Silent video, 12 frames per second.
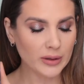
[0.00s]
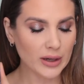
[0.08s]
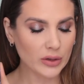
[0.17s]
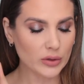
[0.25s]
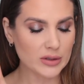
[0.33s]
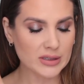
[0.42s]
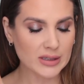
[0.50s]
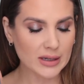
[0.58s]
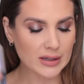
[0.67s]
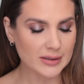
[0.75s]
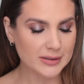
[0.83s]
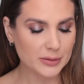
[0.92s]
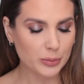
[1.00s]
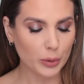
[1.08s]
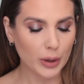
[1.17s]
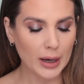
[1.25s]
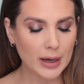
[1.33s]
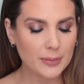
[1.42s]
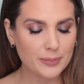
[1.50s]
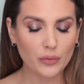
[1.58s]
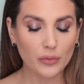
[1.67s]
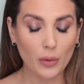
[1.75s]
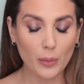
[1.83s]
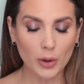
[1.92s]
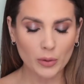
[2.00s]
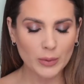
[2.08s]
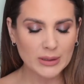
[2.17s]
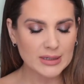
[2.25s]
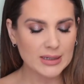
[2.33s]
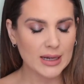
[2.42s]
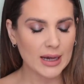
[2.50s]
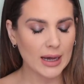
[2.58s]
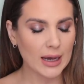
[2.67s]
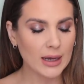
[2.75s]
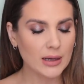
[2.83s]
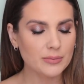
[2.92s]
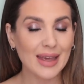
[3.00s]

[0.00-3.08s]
Nighter Setting Spray from Urban Decay,